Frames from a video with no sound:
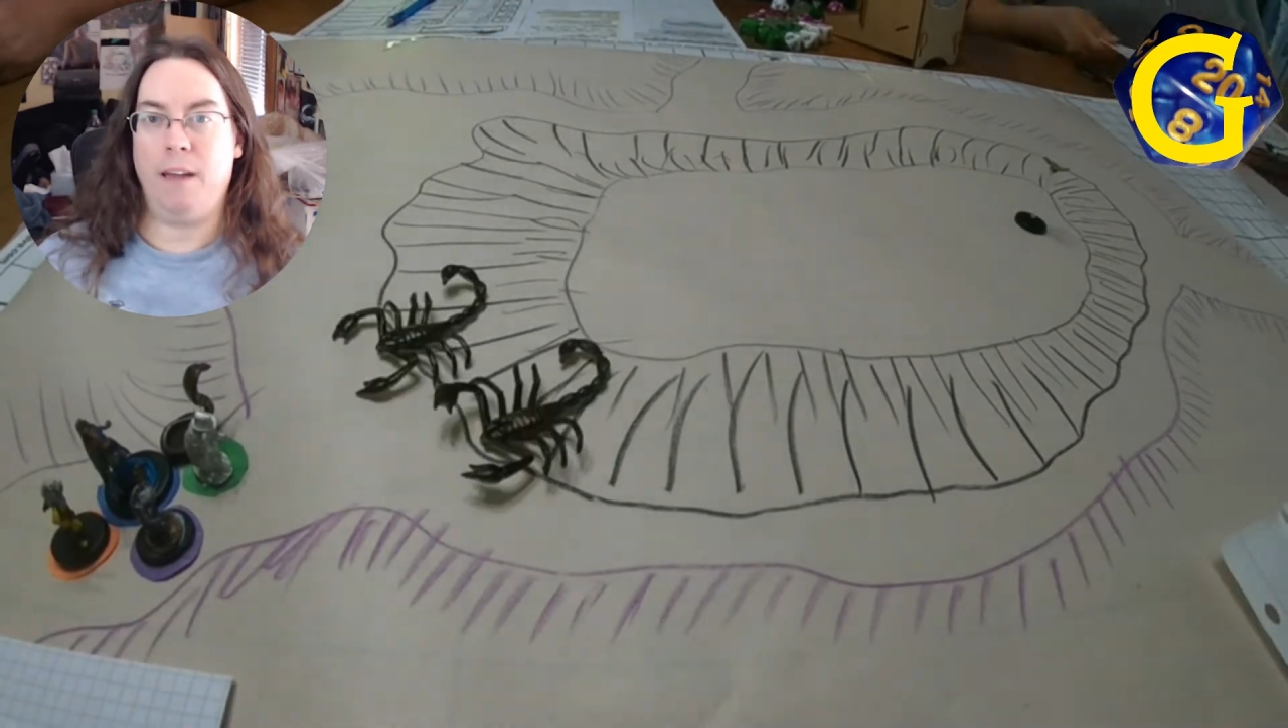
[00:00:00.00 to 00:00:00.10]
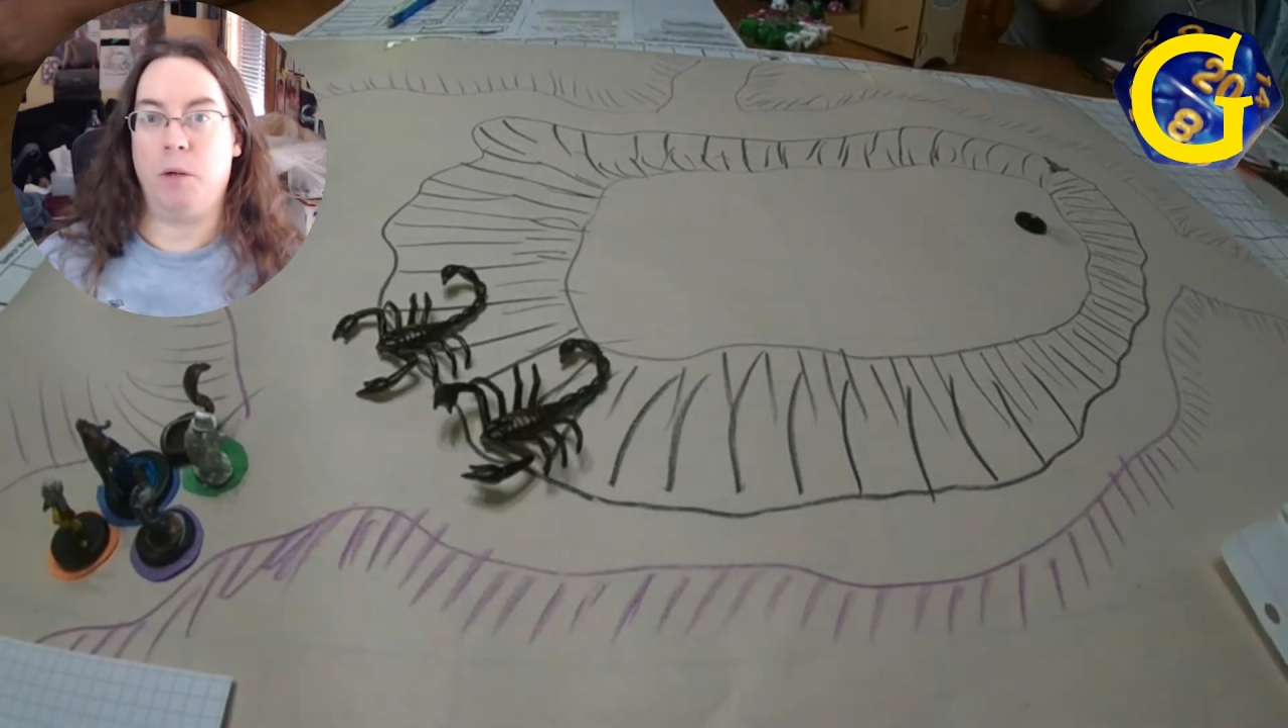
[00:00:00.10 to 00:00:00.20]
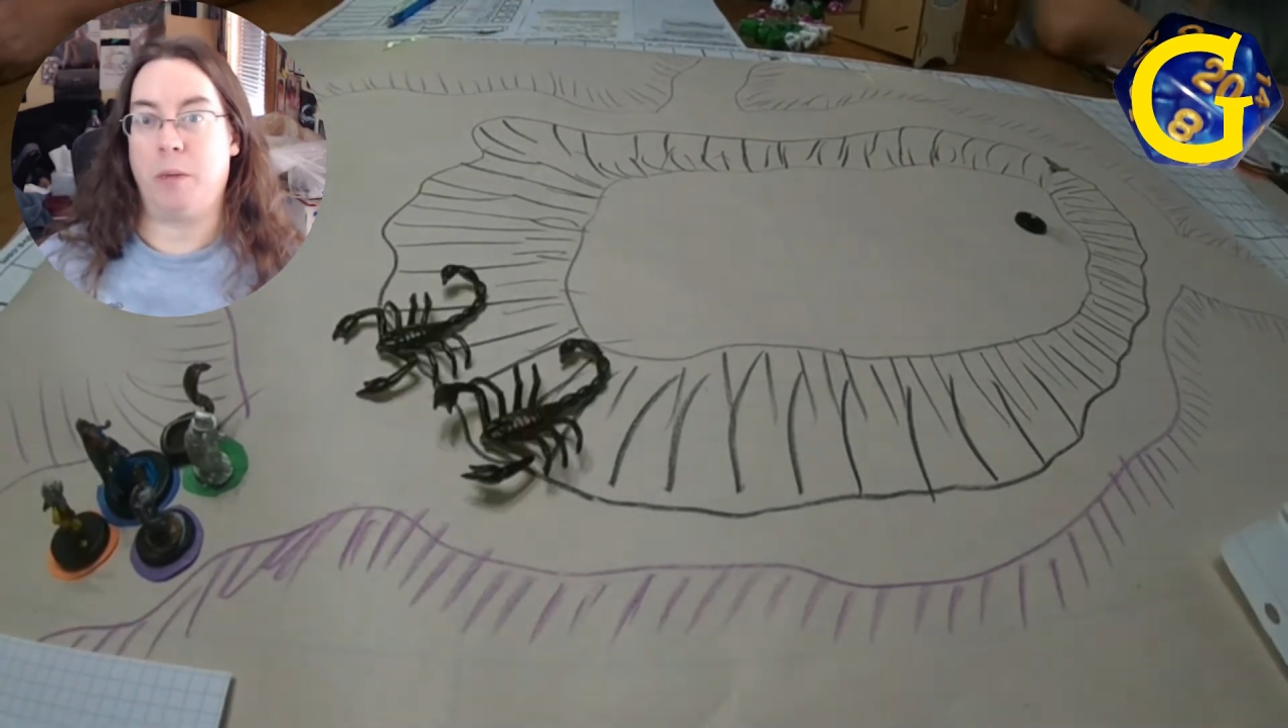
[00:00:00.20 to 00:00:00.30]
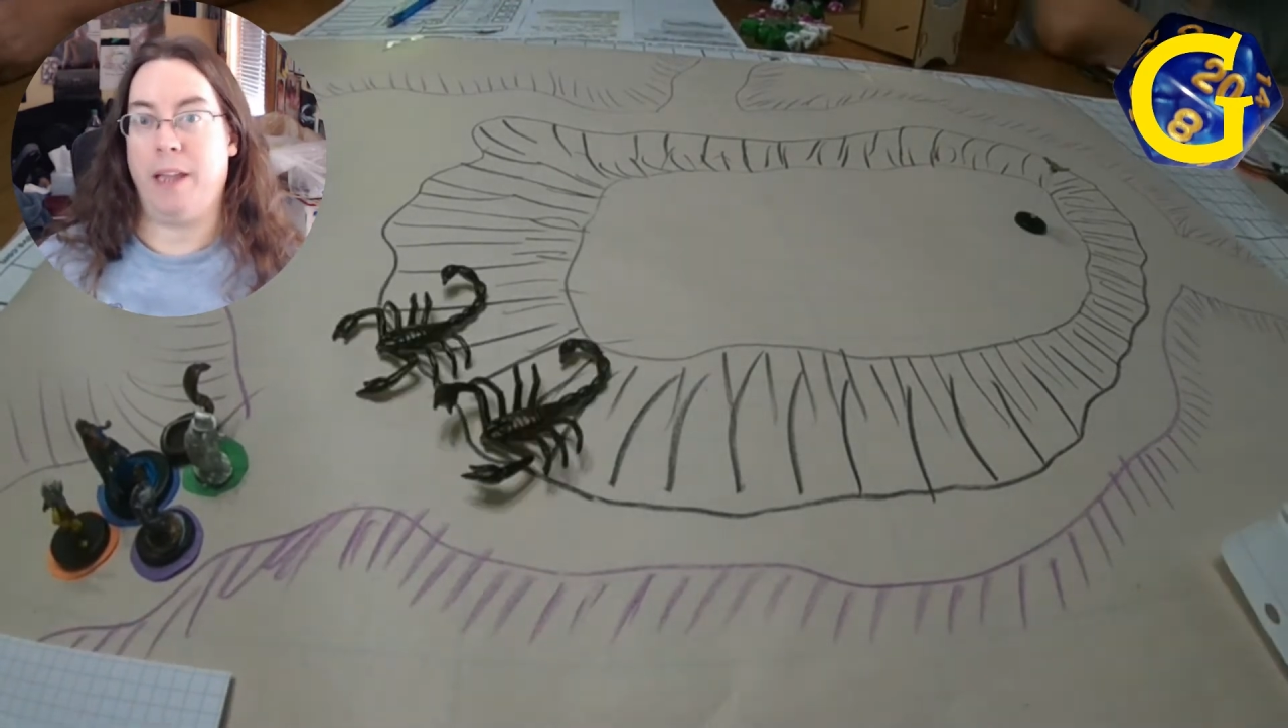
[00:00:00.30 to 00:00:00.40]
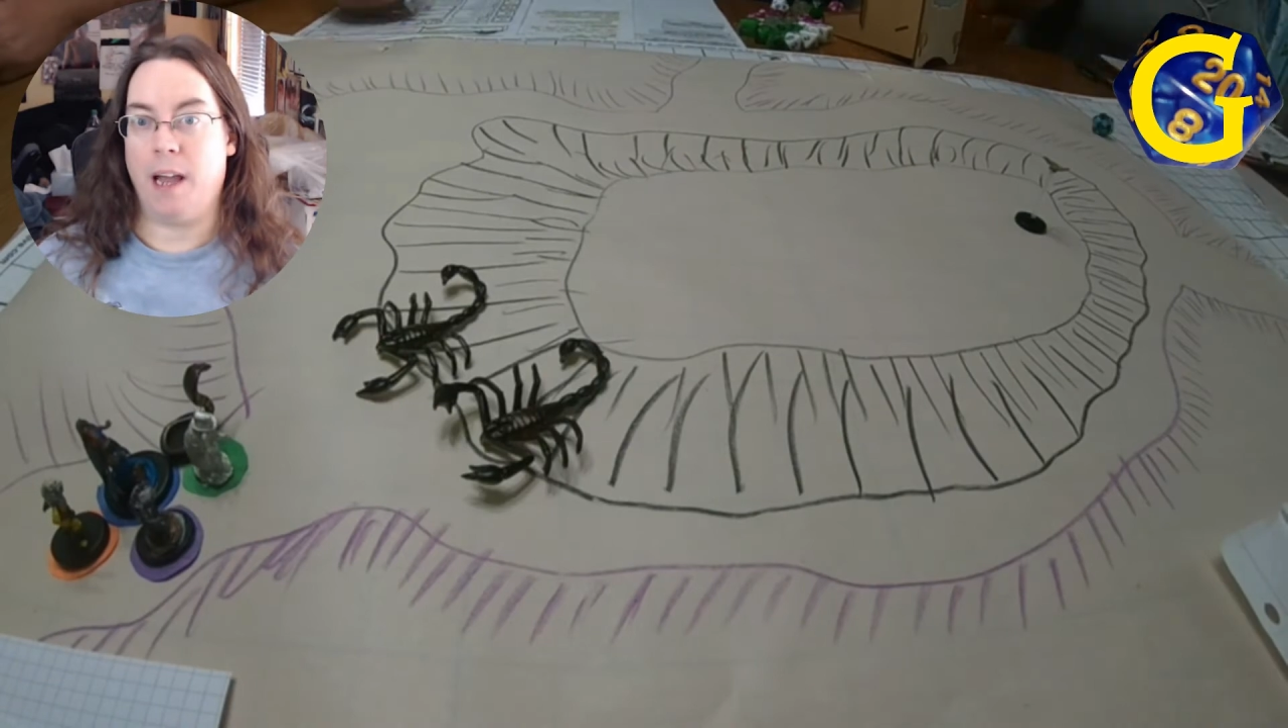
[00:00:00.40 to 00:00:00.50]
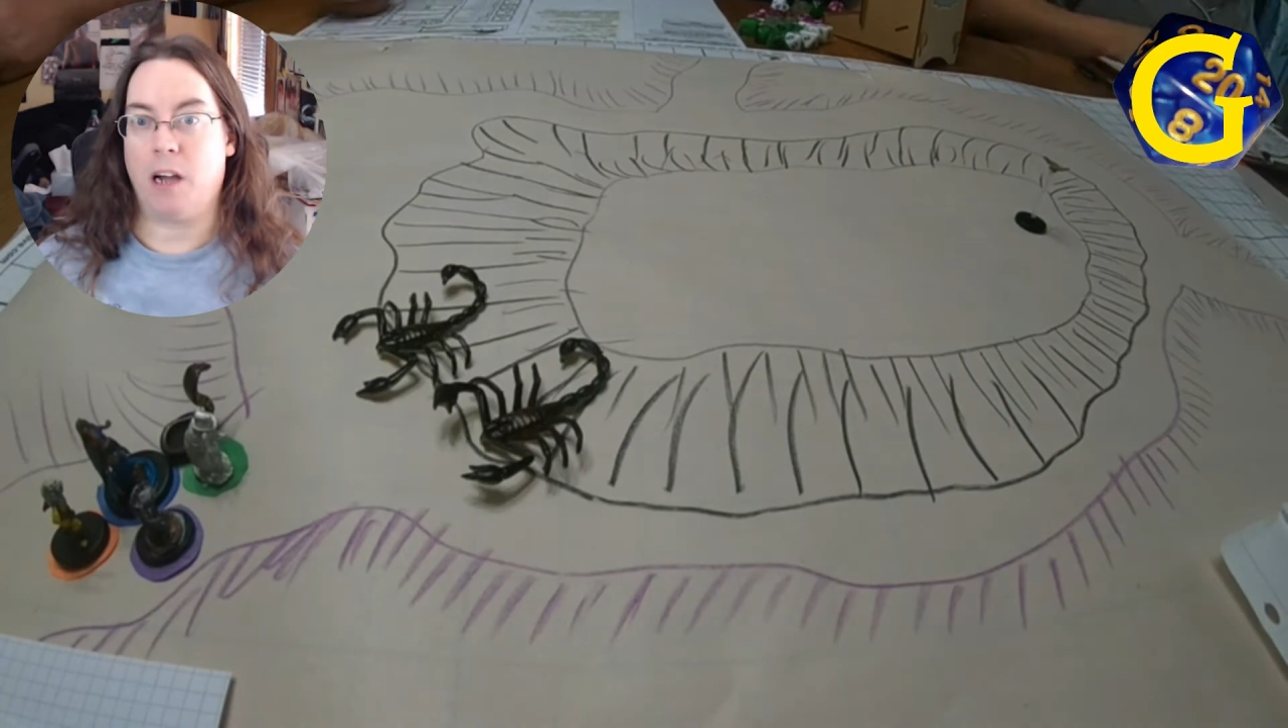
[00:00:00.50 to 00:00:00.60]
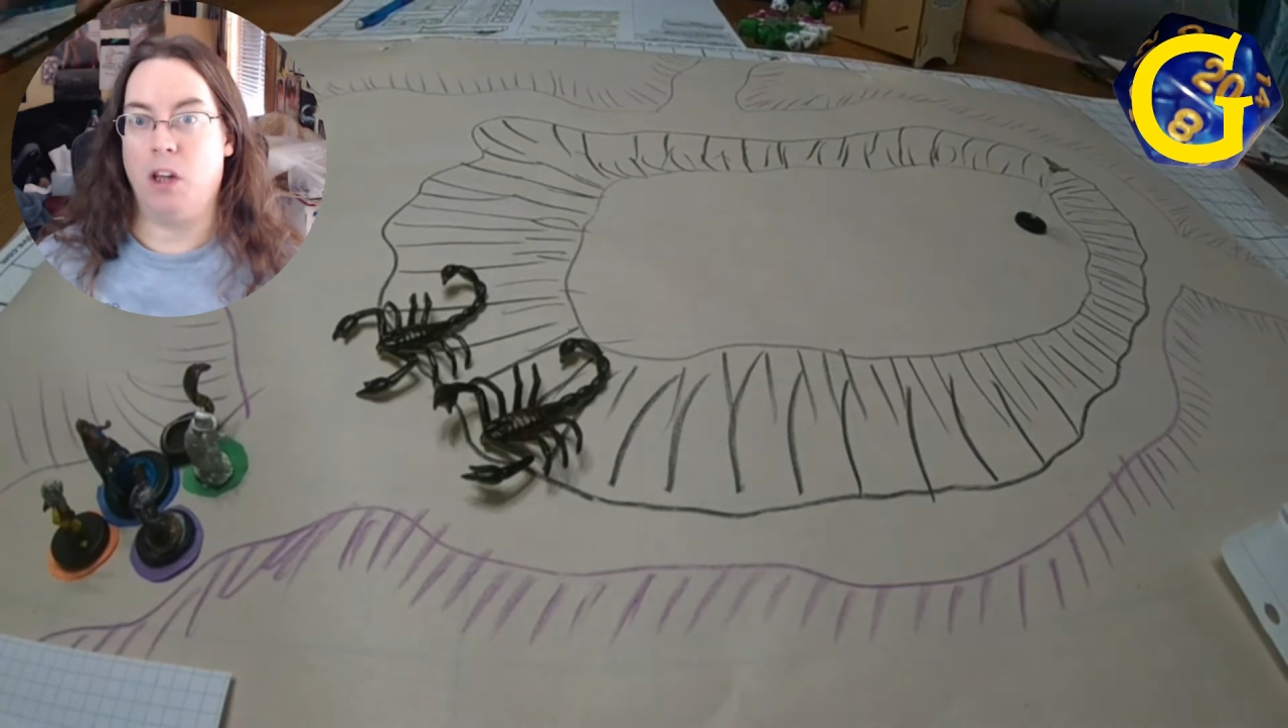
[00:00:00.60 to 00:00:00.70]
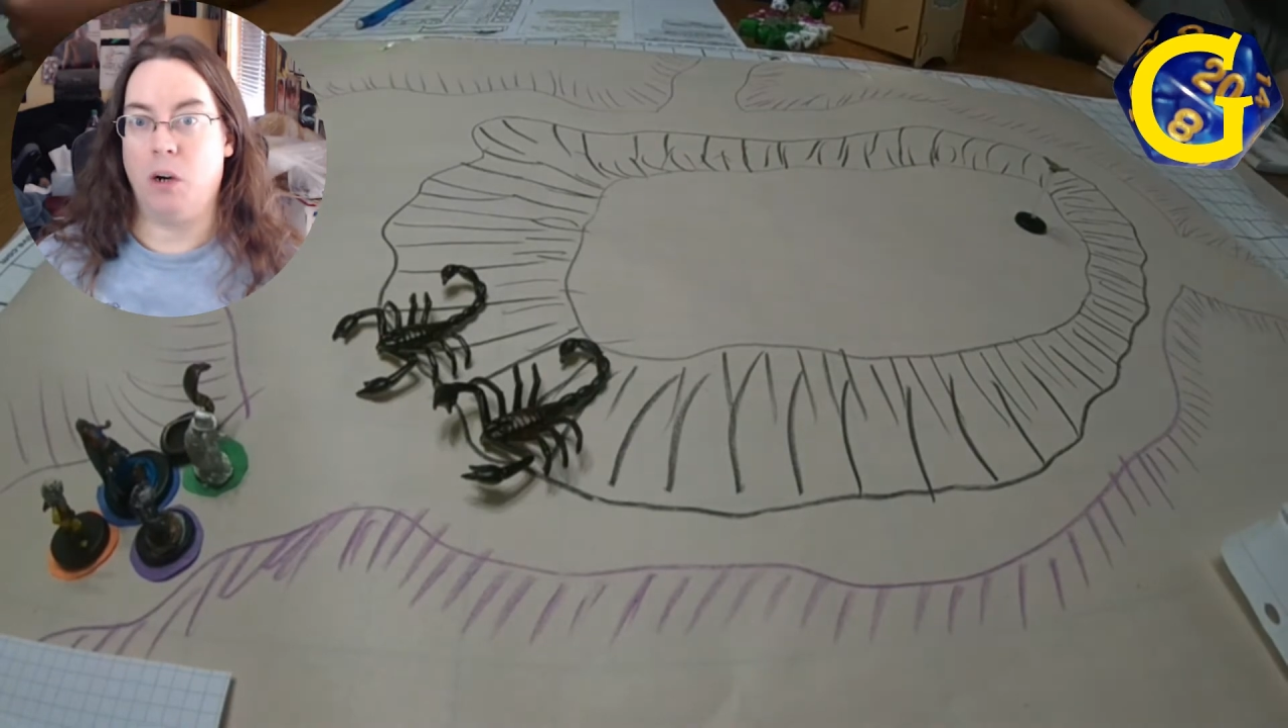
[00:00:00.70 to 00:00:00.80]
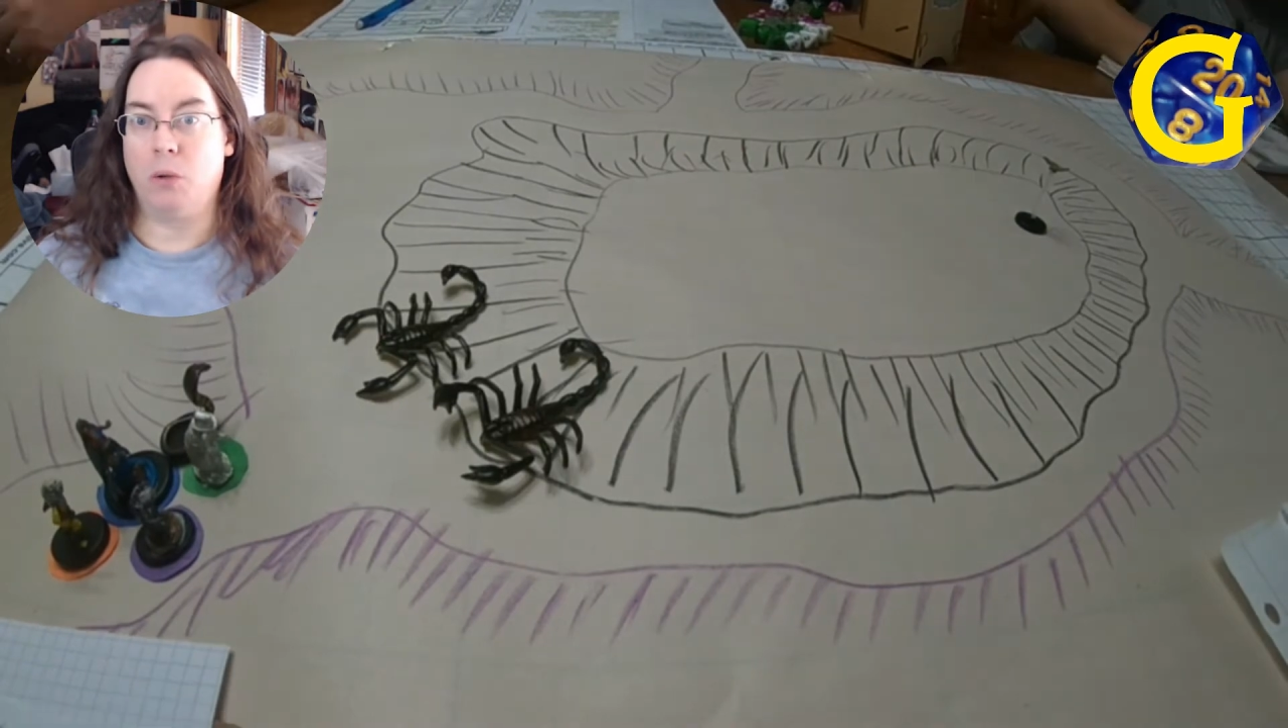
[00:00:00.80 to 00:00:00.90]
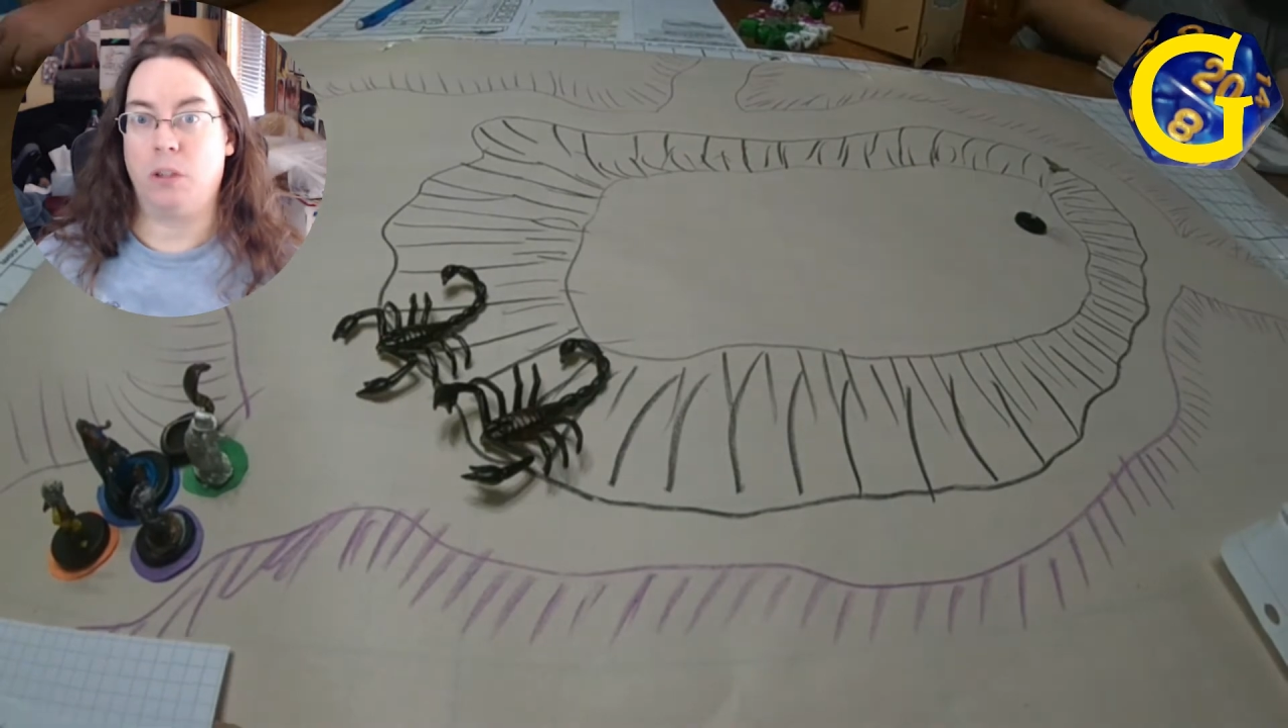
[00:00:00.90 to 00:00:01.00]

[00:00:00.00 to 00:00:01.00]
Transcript: was when they got close,